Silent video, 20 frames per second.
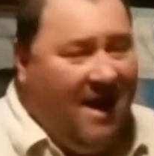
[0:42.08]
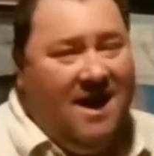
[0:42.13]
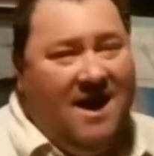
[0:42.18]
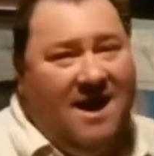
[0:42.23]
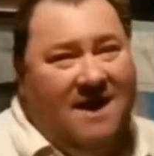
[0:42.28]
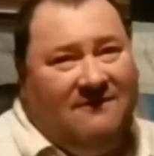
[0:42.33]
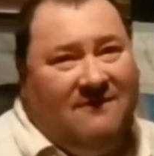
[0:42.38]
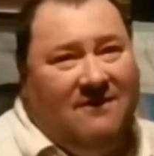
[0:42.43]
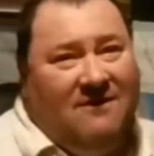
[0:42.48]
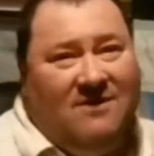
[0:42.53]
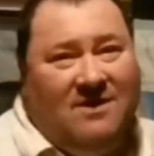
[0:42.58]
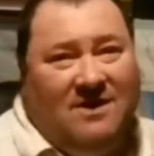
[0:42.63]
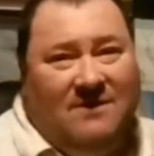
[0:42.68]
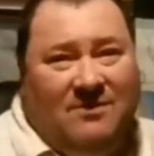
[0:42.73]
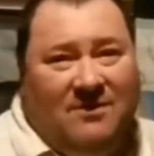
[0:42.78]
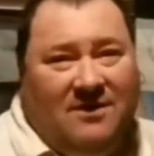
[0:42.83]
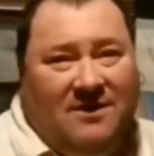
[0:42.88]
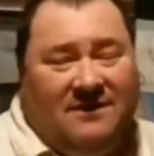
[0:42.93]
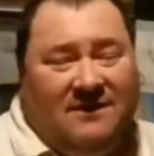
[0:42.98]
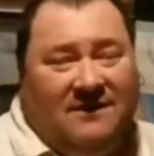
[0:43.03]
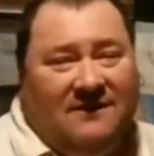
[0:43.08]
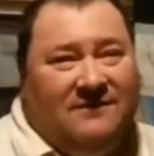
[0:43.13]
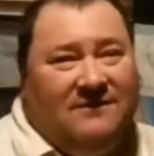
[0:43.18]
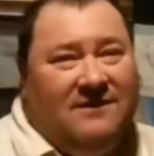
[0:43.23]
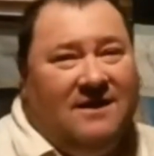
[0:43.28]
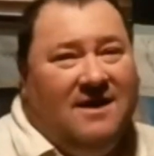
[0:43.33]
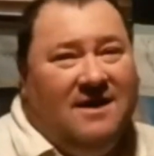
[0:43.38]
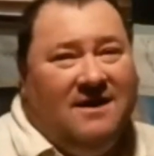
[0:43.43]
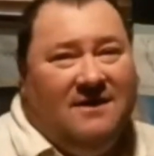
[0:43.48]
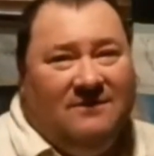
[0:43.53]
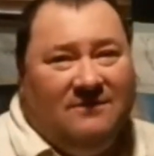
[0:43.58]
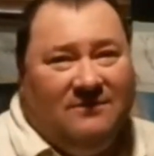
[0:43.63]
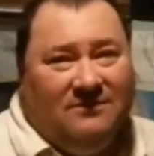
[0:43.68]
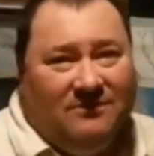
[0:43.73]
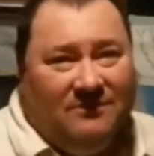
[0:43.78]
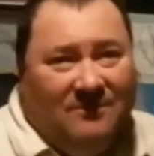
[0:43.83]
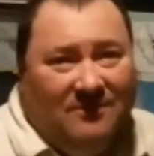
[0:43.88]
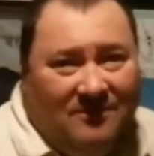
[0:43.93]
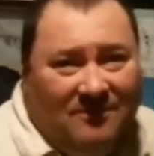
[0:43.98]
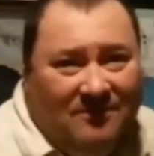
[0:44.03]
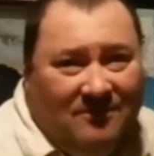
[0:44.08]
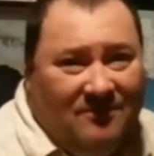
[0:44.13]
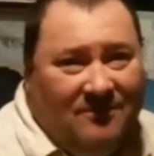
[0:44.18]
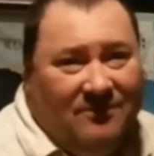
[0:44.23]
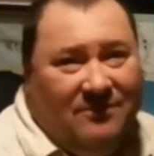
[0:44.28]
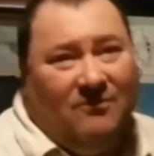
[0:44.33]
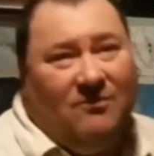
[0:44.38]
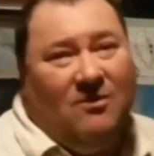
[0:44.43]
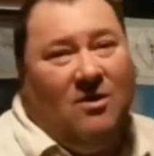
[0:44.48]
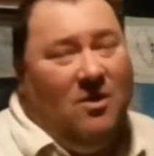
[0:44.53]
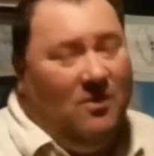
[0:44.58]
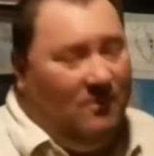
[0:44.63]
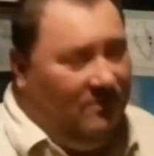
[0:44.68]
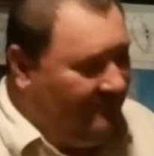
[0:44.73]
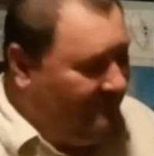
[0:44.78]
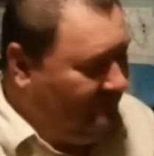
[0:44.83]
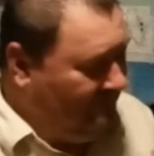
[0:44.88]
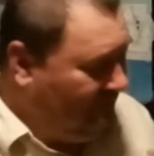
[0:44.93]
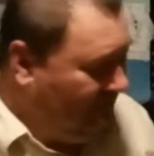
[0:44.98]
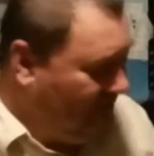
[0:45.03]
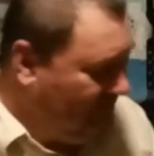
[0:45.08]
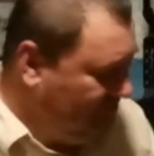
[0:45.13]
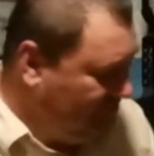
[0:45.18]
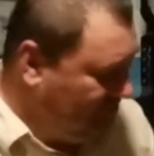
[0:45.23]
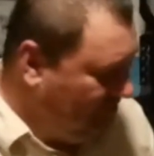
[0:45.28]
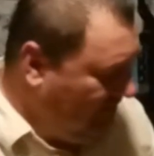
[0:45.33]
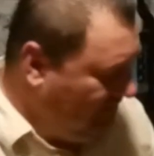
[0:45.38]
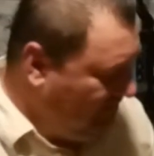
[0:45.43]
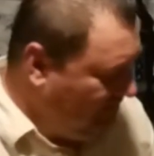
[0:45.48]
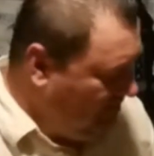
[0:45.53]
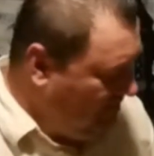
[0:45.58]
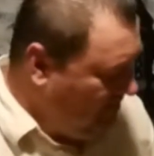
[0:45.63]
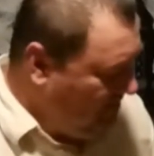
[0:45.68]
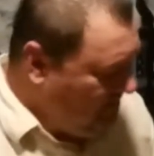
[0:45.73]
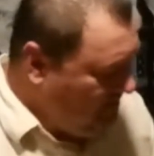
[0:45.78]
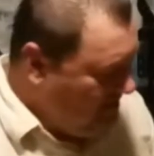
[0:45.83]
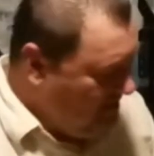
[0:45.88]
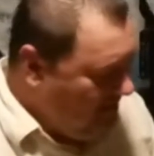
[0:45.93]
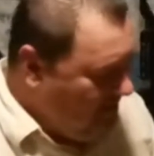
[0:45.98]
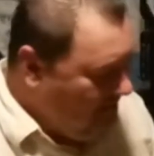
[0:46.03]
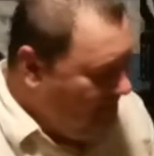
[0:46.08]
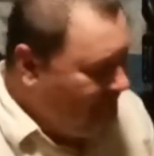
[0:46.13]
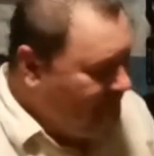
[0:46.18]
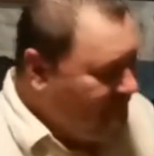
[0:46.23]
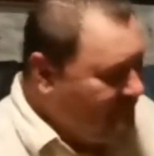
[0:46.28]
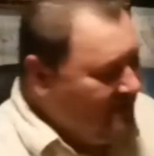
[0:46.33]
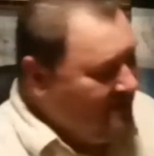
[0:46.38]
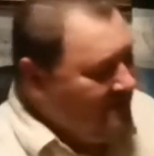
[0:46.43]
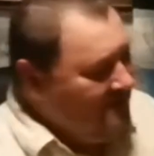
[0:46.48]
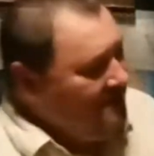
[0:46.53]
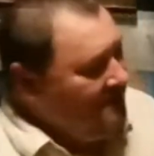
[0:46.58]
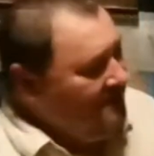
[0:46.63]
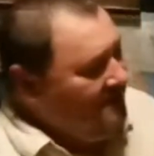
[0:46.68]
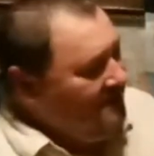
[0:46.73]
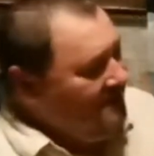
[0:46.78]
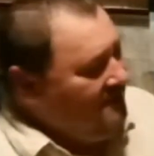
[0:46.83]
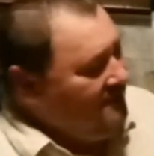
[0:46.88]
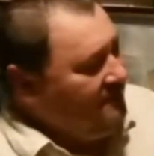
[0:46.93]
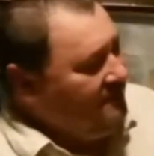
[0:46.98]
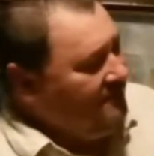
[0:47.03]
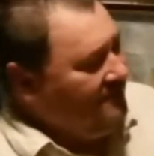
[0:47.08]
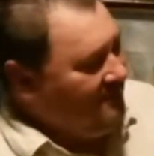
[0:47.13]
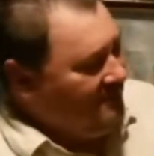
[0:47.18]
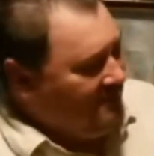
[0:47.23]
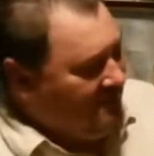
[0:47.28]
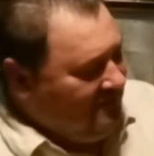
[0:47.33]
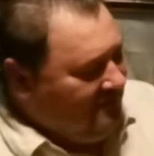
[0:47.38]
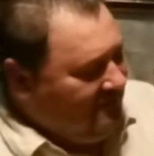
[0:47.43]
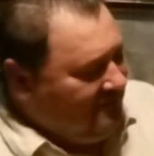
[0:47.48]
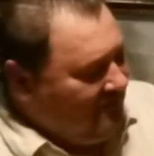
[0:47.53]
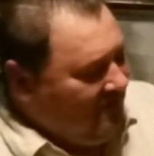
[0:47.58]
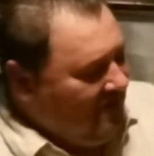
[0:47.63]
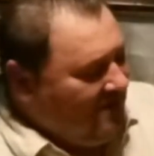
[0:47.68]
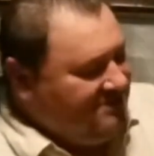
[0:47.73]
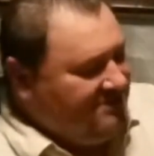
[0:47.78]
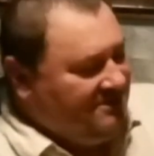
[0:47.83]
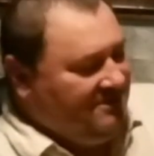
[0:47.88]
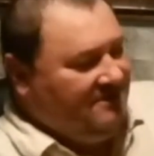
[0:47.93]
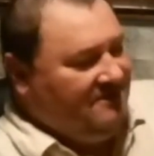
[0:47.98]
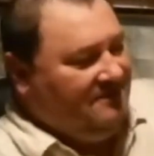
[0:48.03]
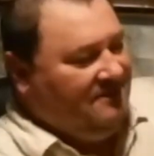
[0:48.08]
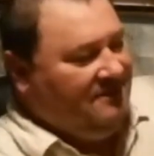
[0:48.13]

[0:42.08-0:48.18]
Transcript: have already put this thing through the ropes. Trust me. The construction